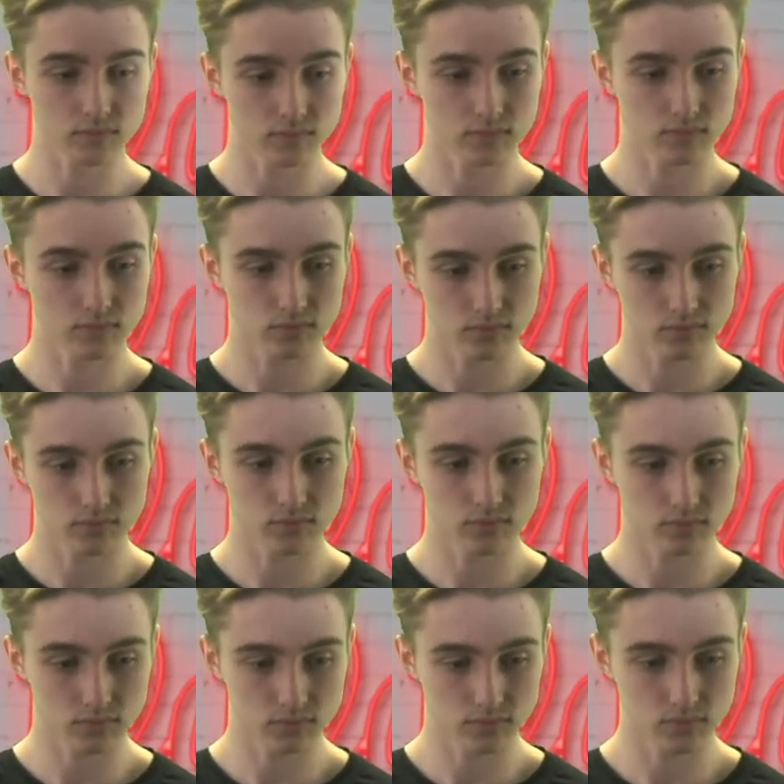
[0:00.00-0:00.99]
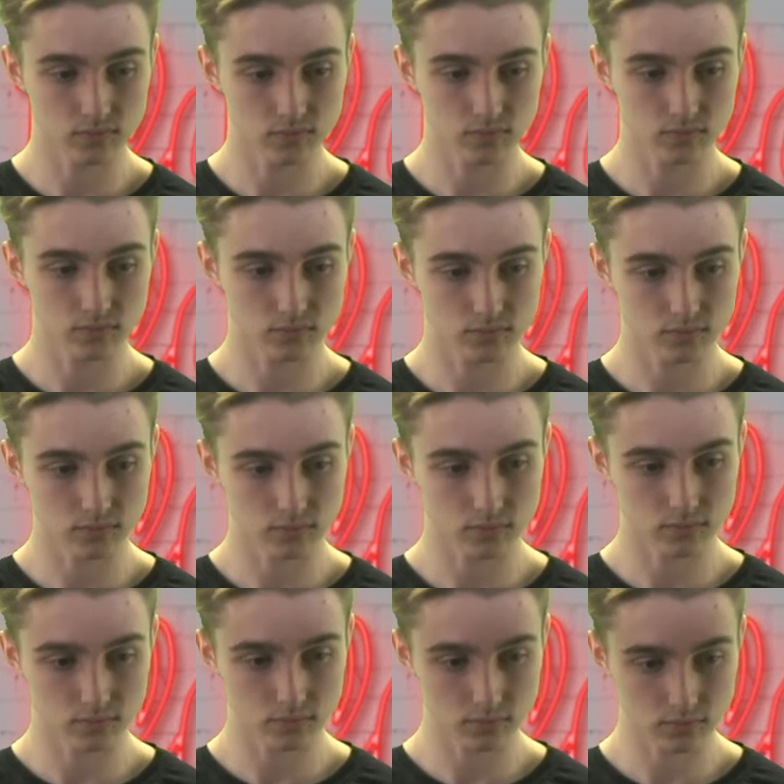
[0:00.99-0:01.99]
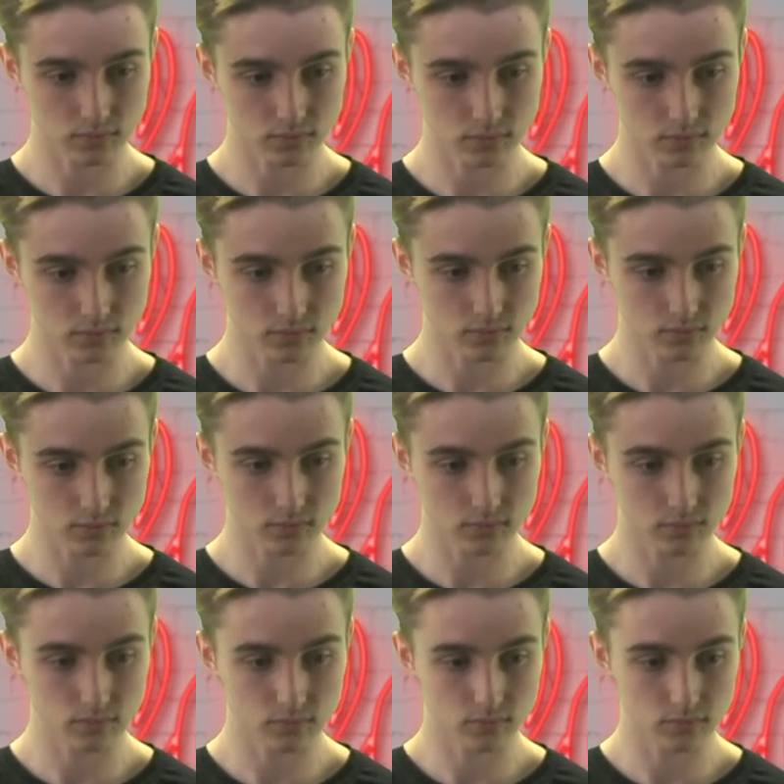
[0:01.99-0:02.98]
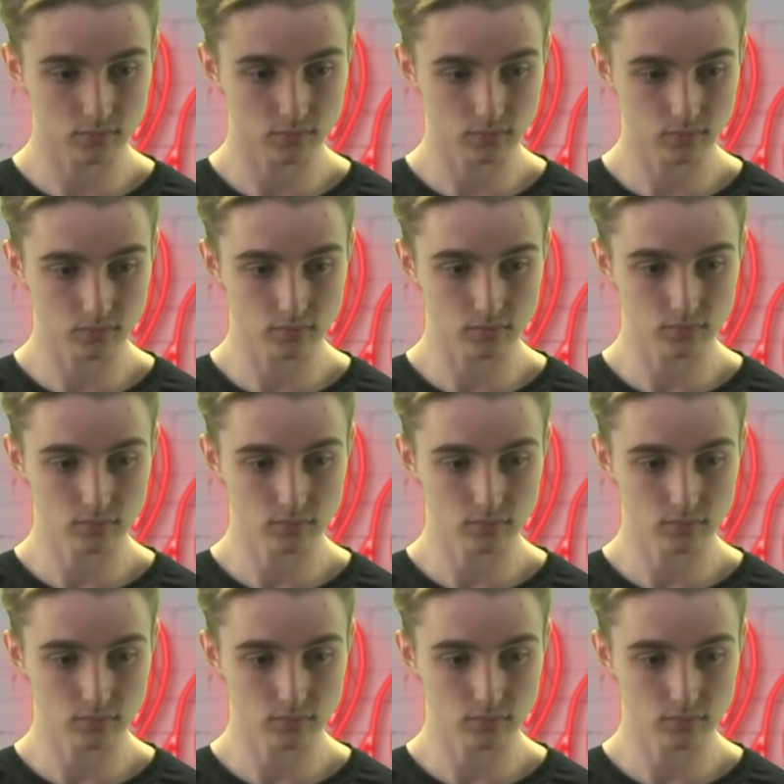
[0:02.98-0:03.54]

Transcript: [no speech]